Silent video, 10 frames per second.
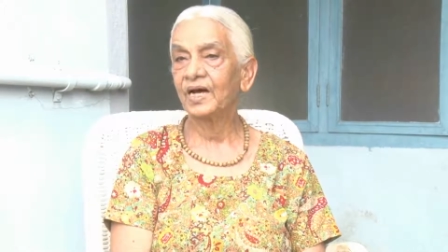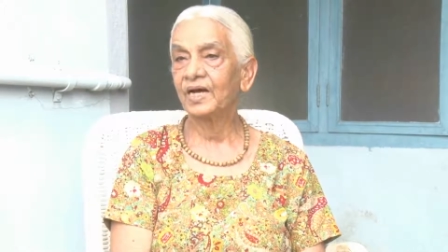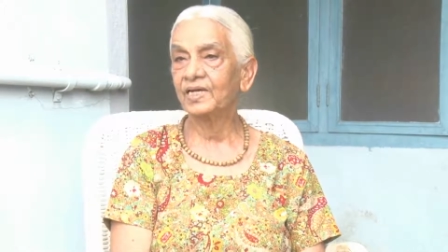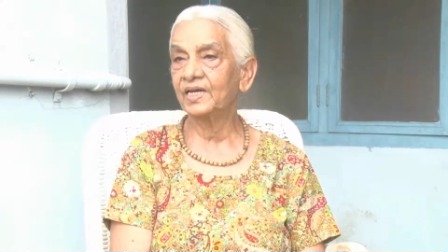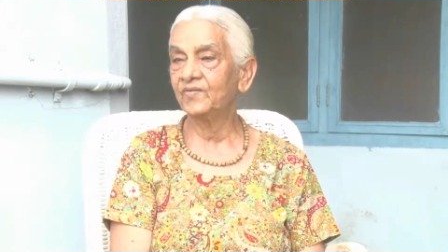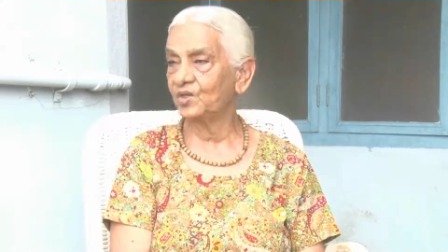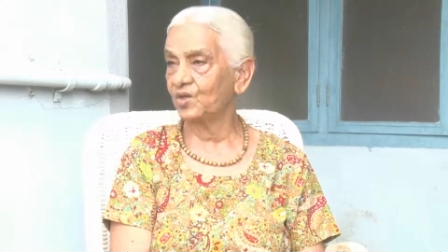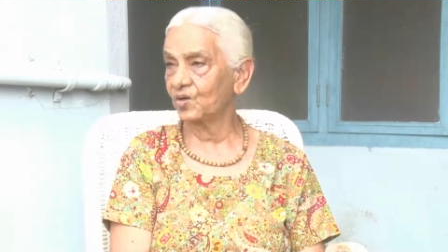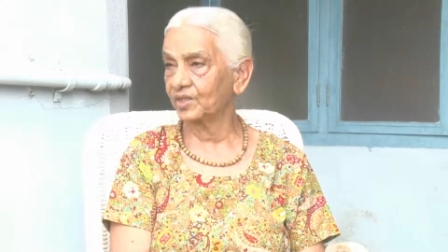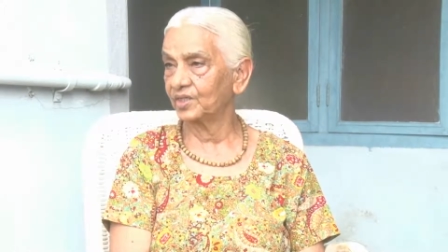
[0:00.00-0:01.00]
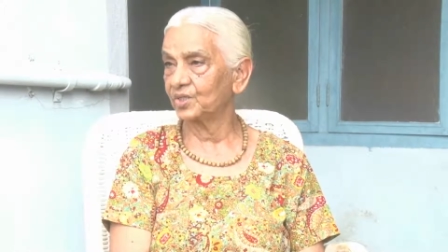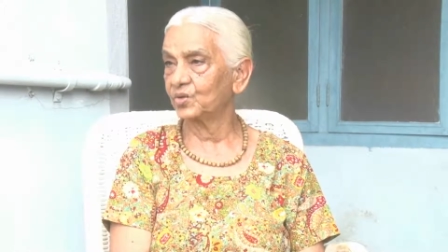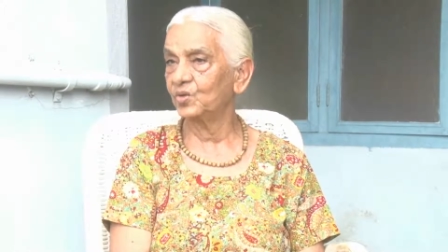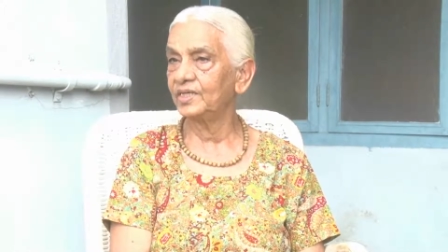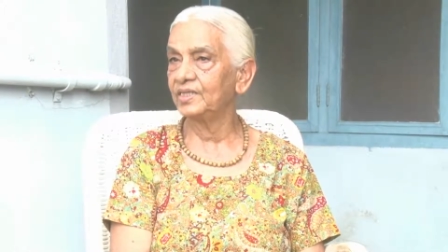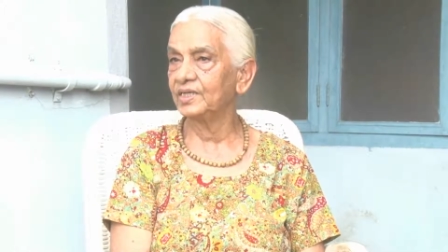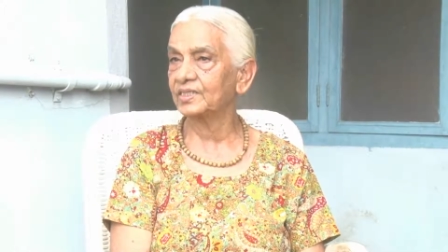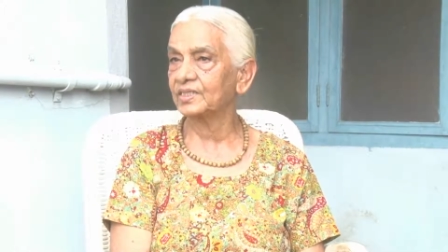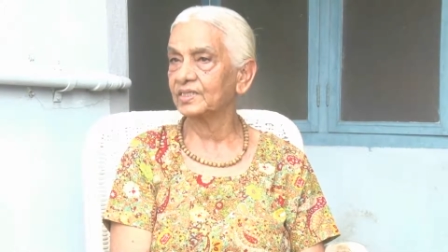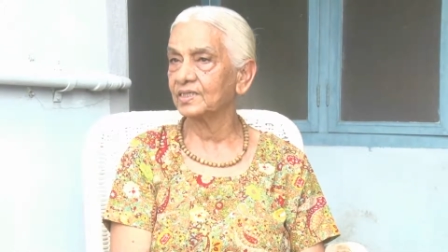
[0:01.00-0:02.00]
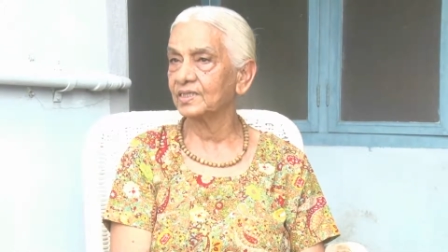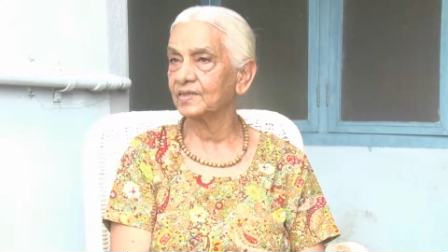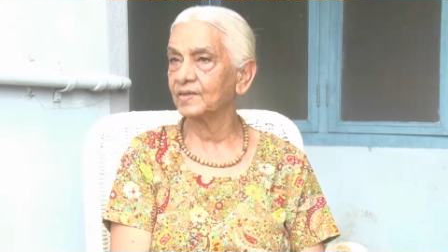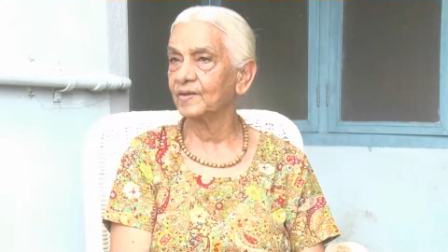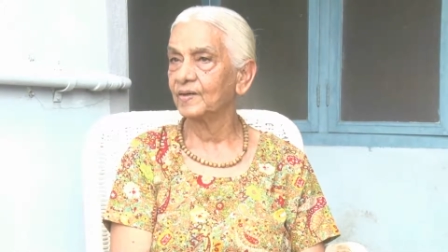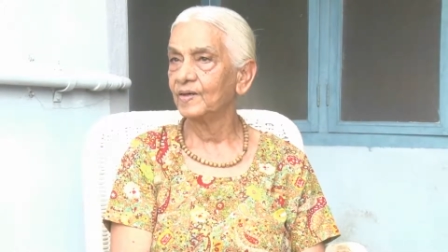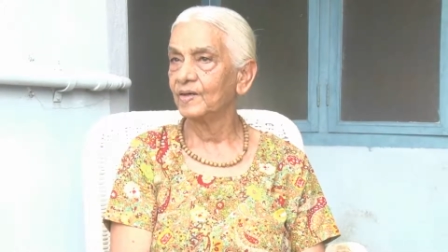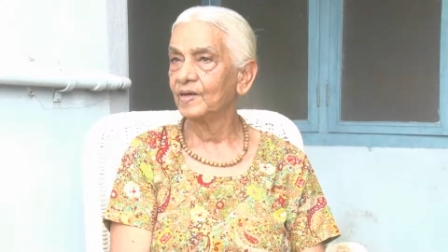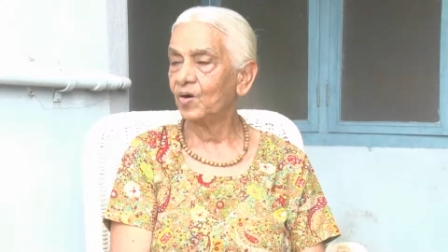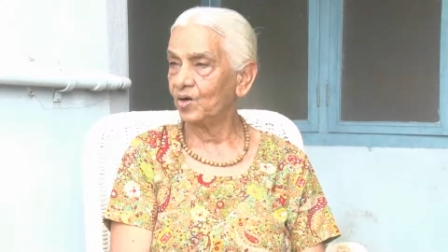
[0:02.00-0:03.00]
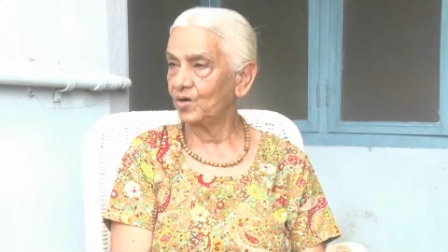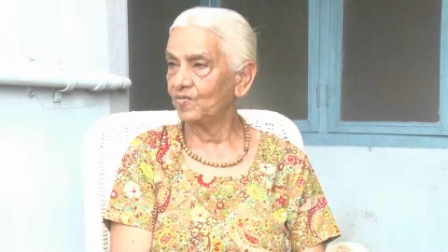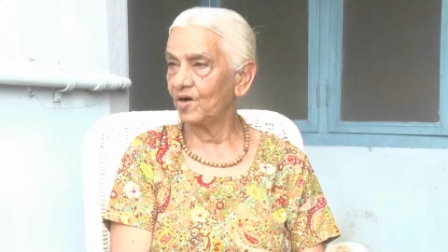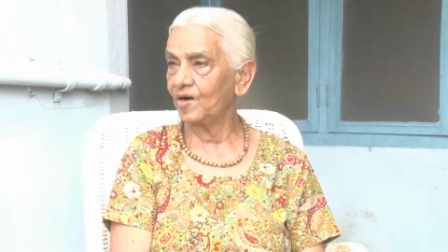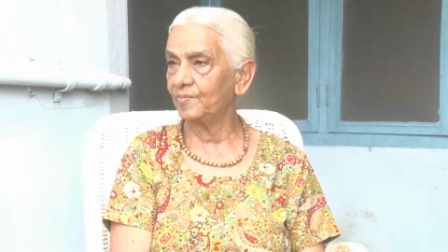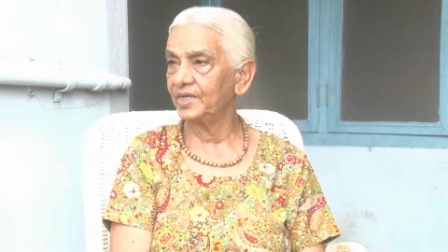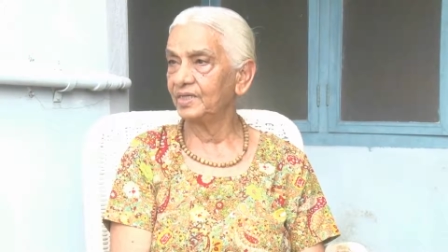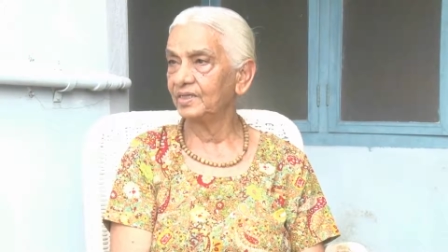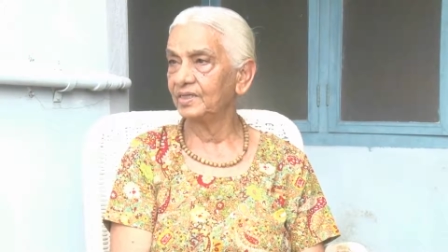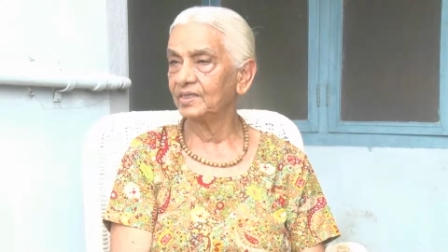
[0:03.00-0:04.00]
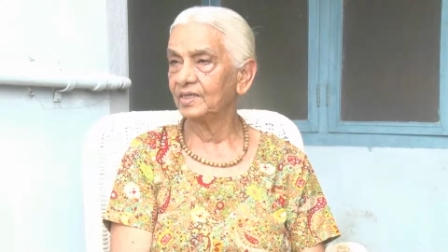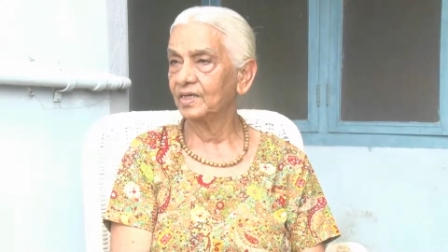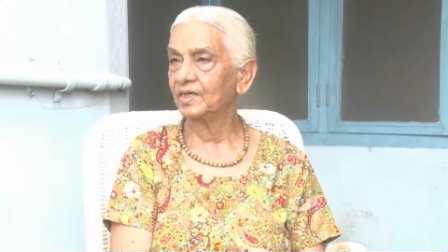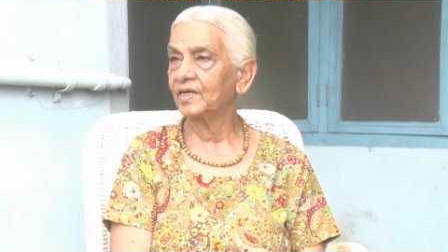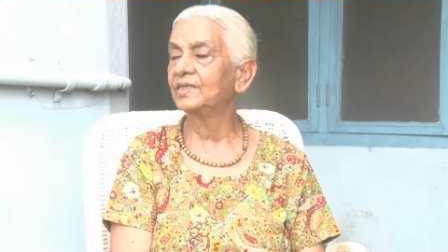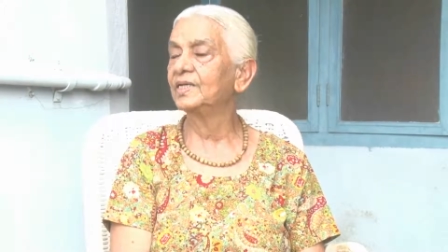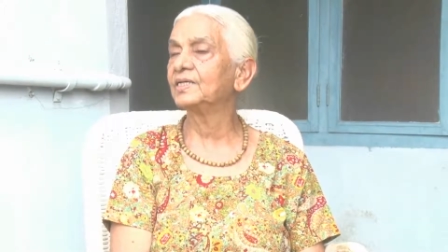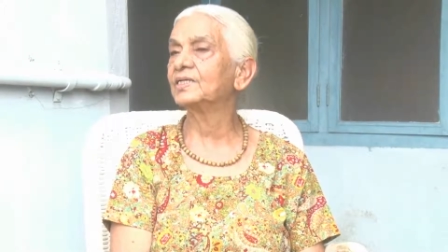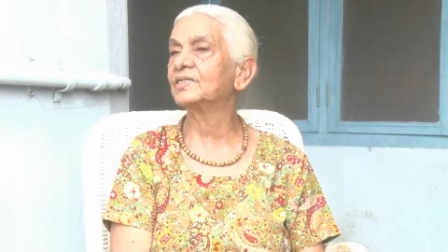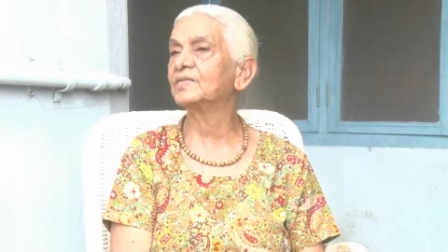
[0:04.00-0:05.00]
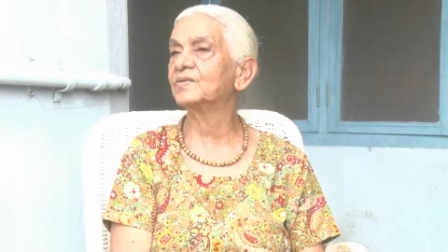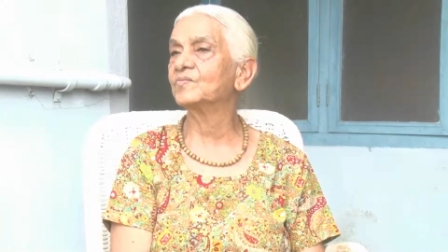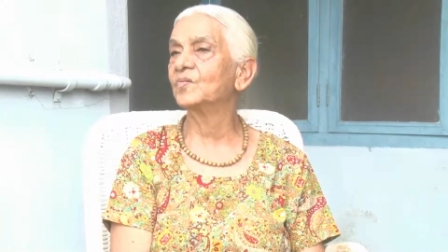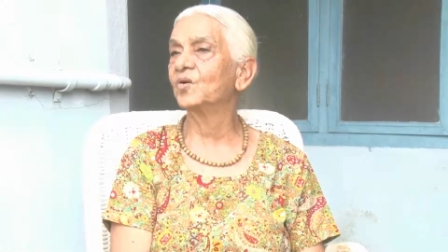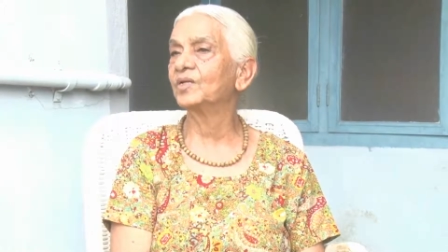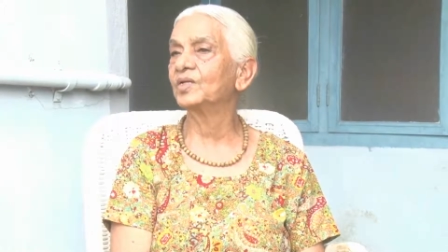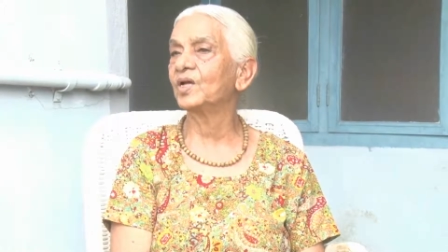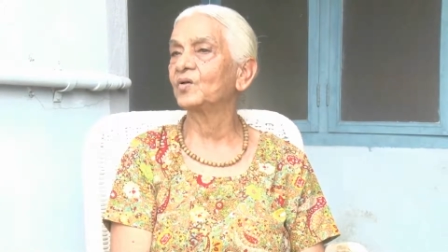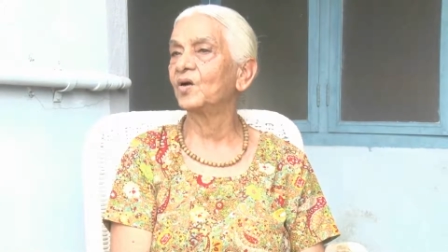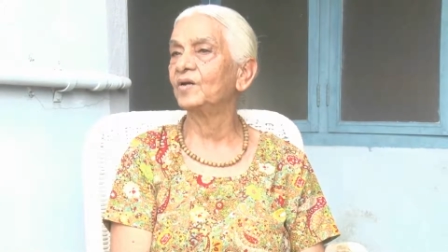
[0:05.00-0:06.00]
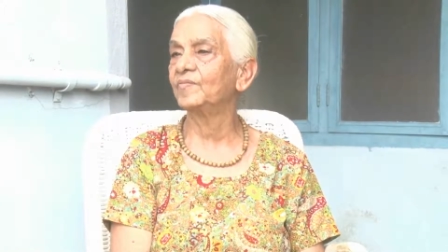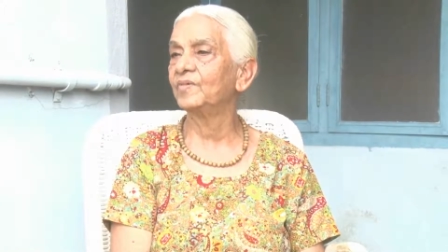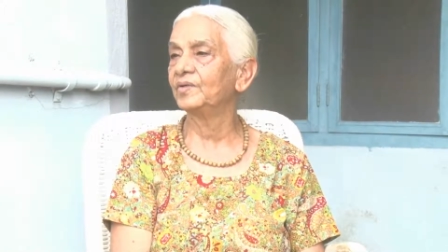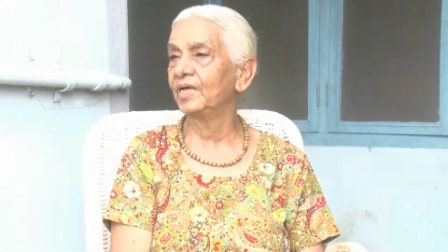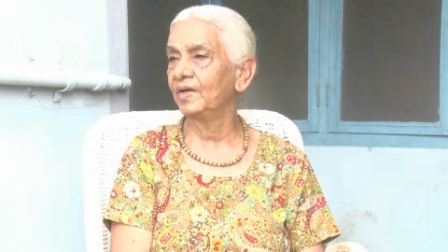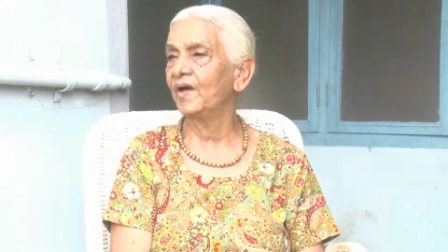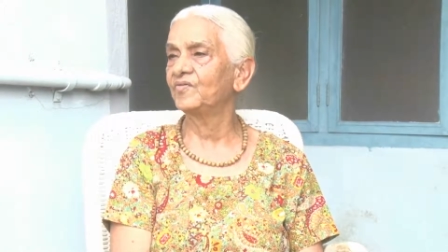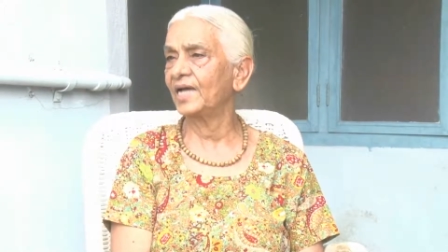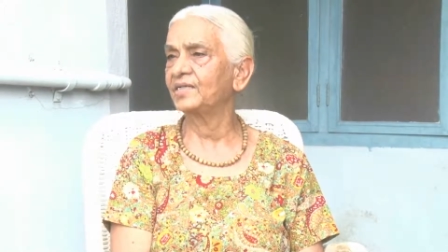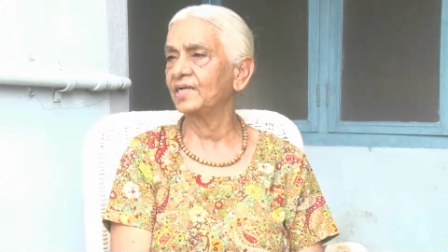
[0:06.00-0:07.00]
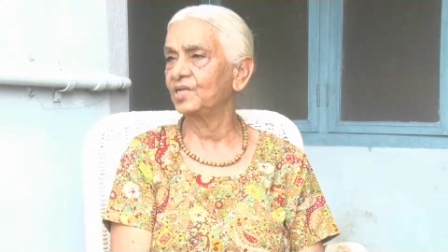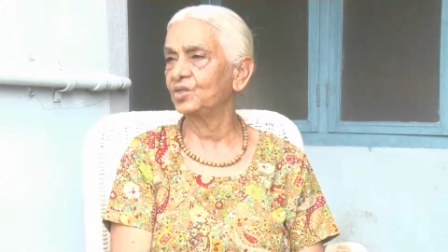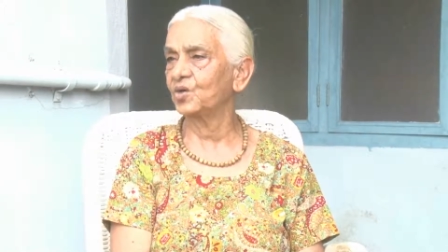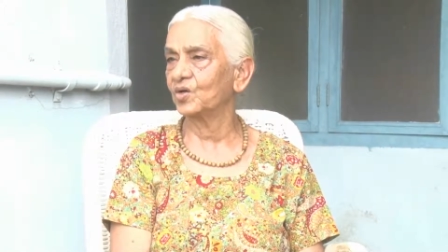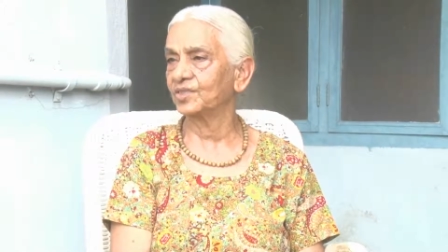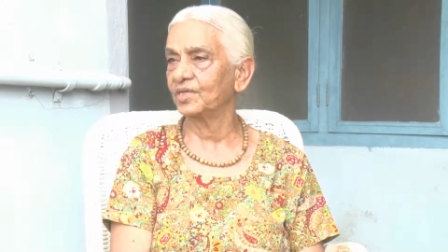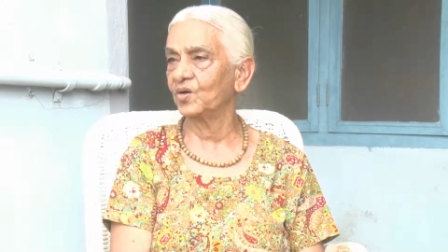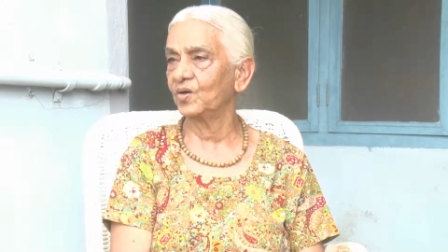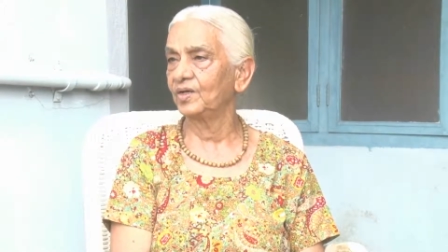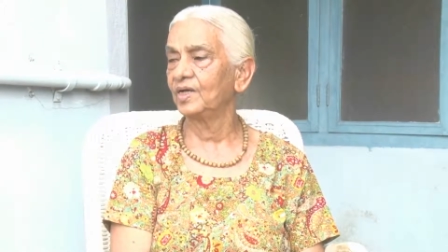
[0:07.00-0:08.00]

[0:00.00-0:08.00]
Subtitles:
I gave a talk in school in this Hall of Harmony, what is that called? They have Saturday talks and all.